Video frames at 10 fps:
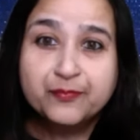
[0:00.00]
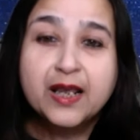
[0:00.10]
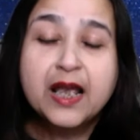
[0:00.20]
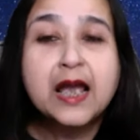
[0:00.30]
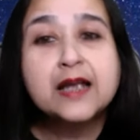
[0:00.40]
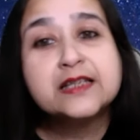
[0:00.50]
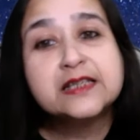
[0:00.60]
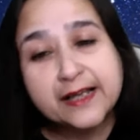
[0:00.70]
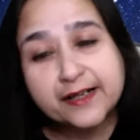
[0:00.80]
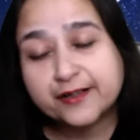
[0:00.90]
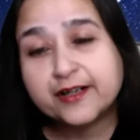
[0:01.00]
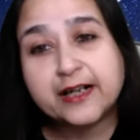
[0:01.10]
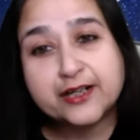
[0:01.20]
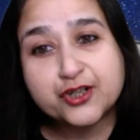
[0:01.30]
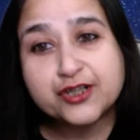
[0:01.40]
and error
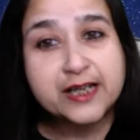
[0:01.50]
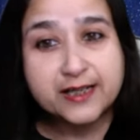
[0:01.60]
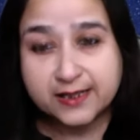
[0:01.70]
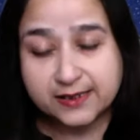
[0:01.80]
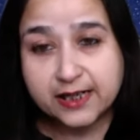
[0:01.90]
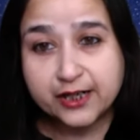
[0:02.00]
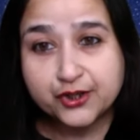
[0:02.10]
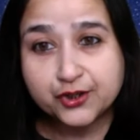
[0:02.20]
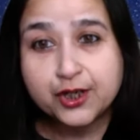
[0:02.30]
correction, sentence correction.